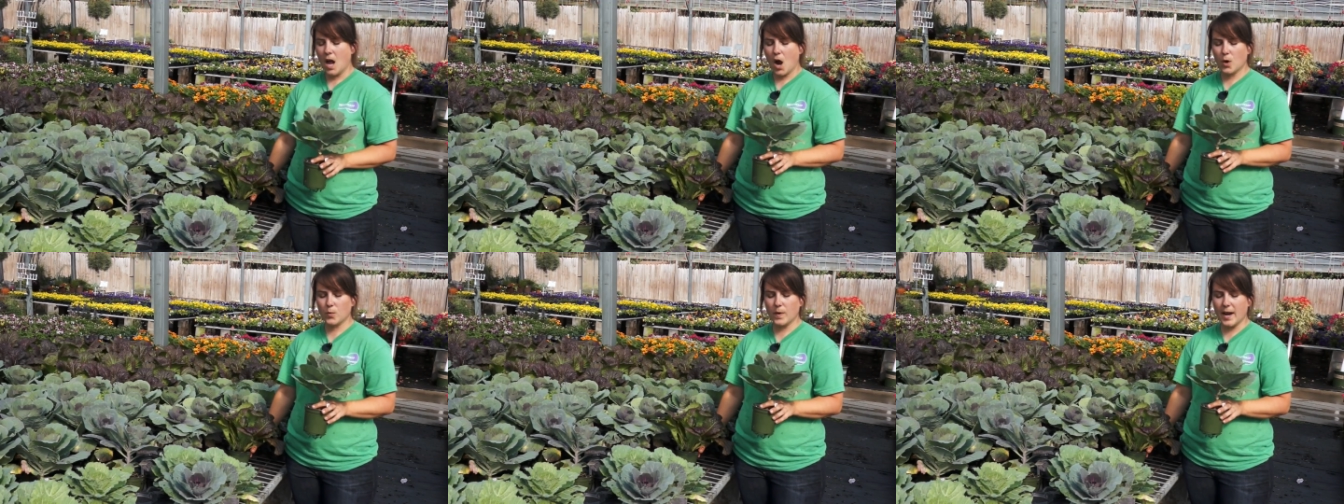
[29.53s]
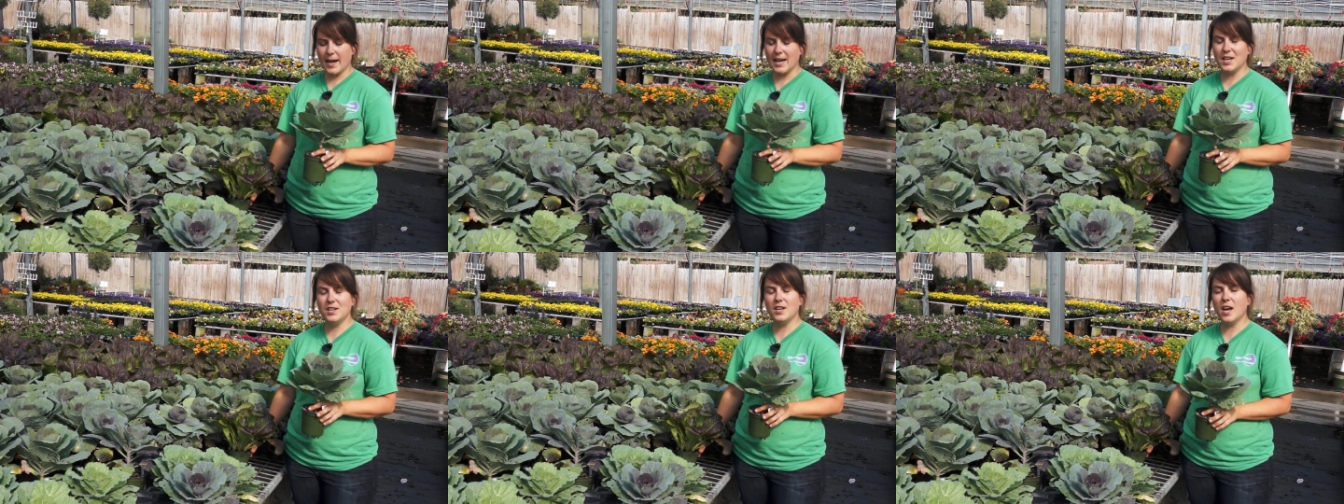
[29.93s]

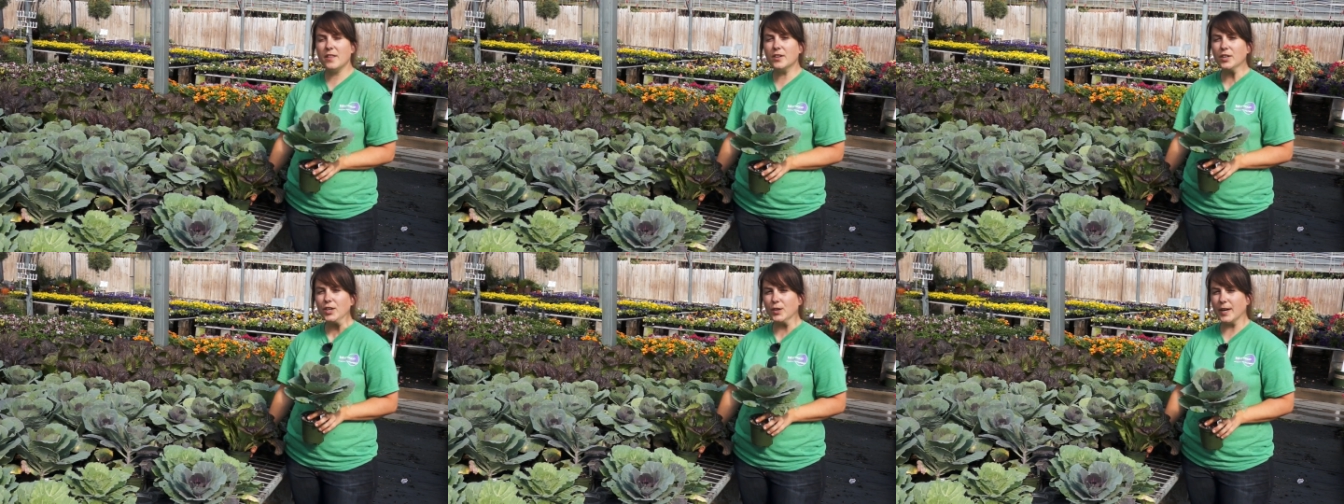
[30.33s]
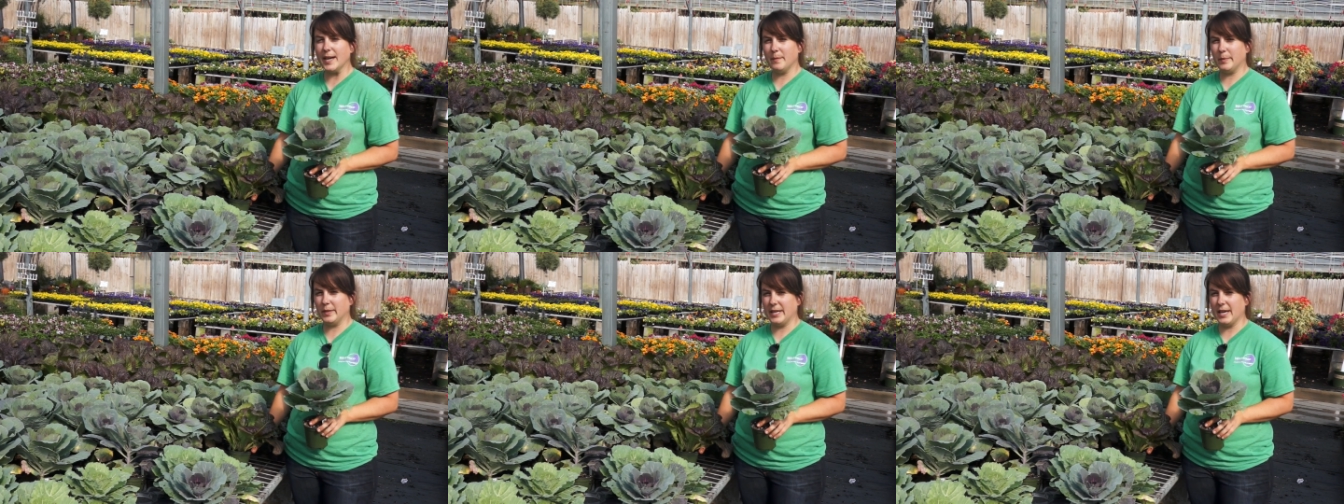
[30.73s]
Alright, another
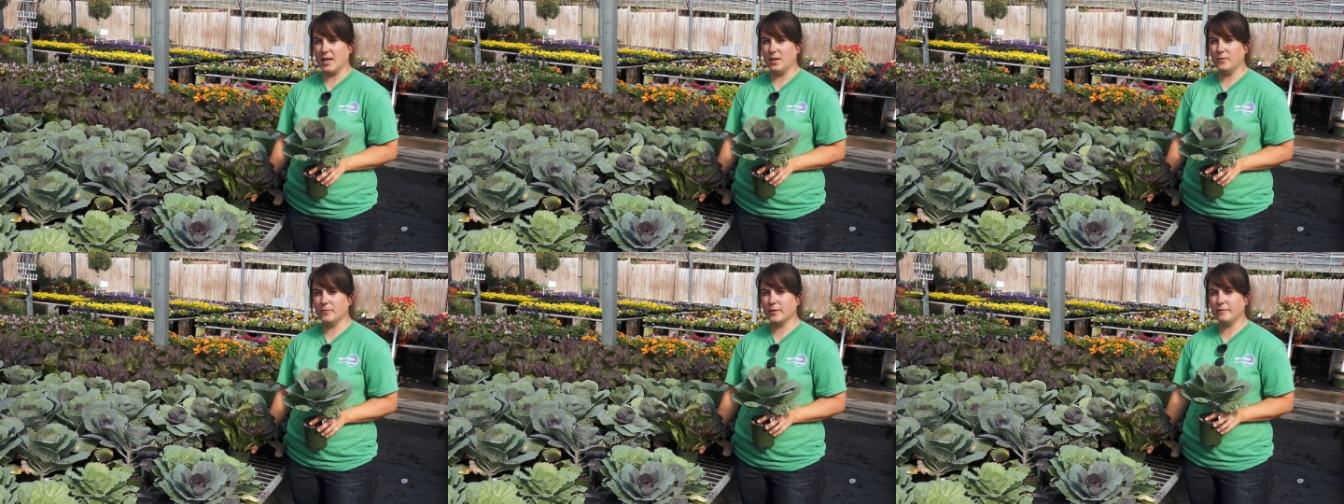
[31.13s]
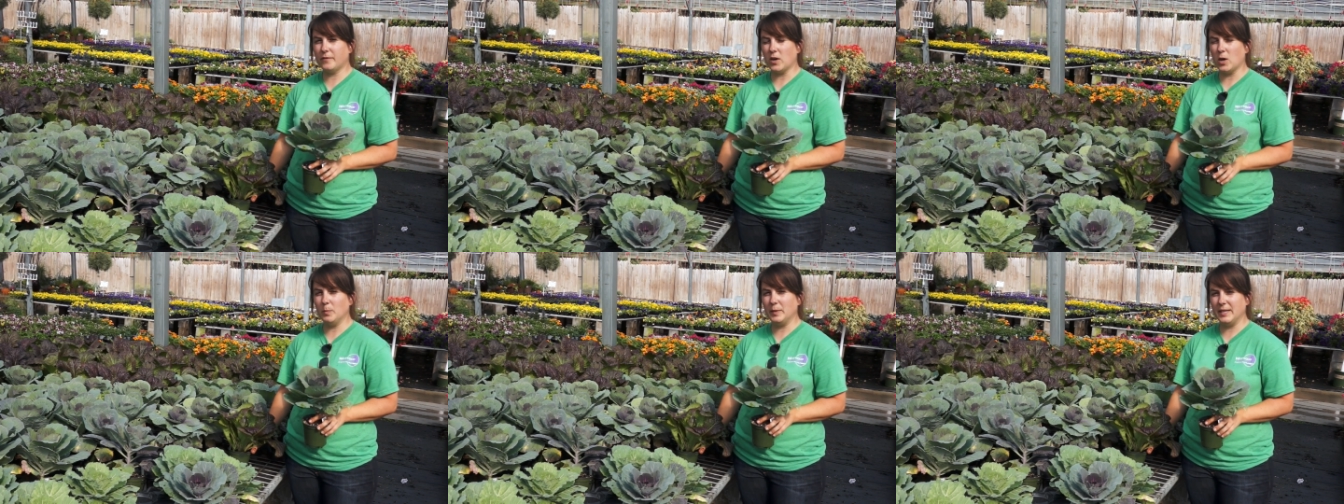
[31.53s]
great plant for
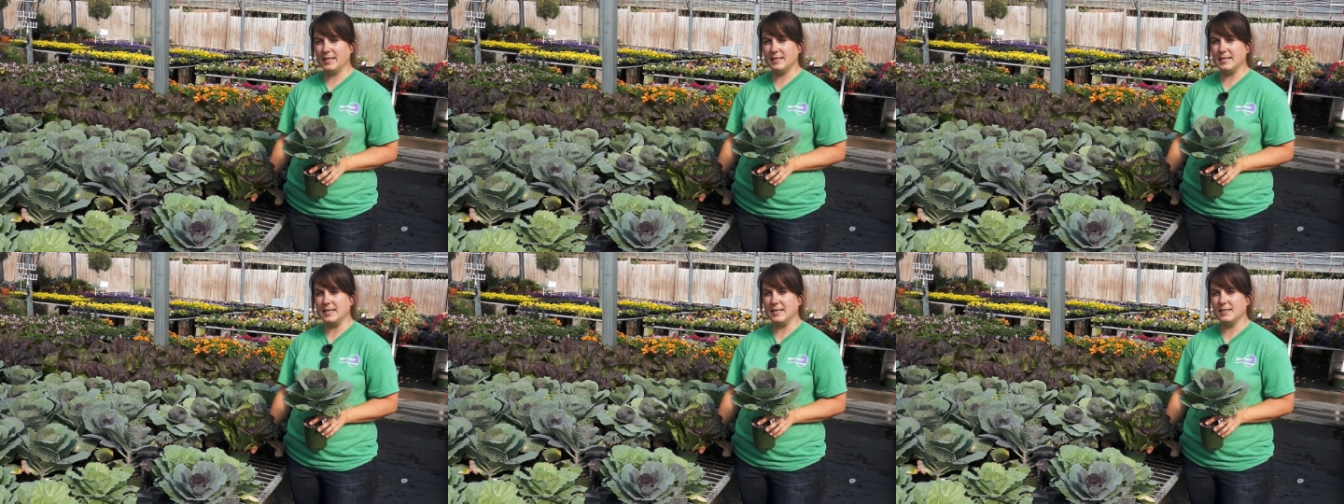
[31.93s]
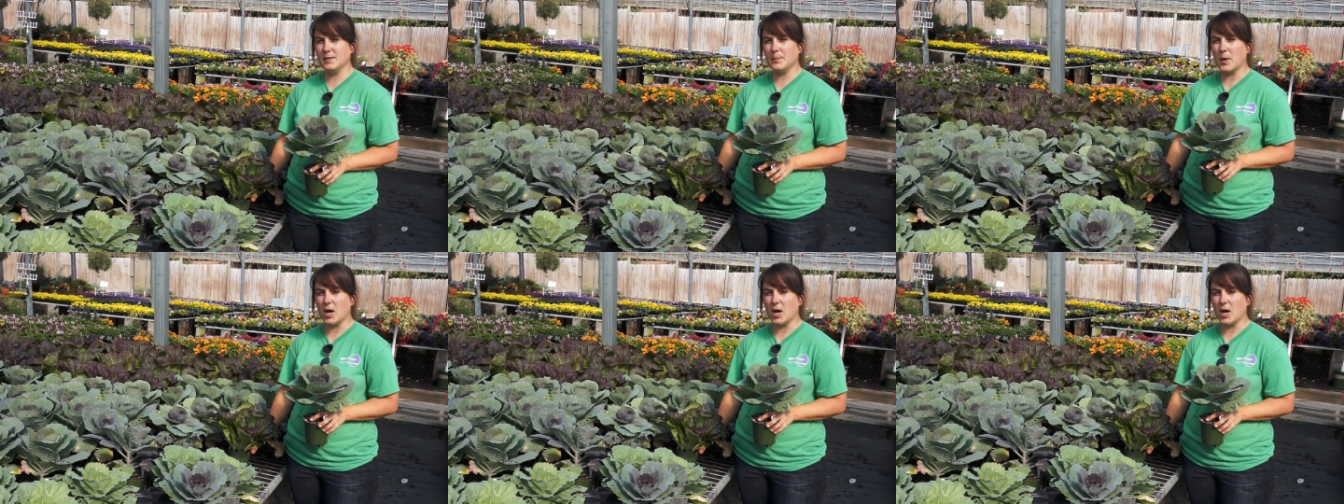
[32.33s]
fall plantings,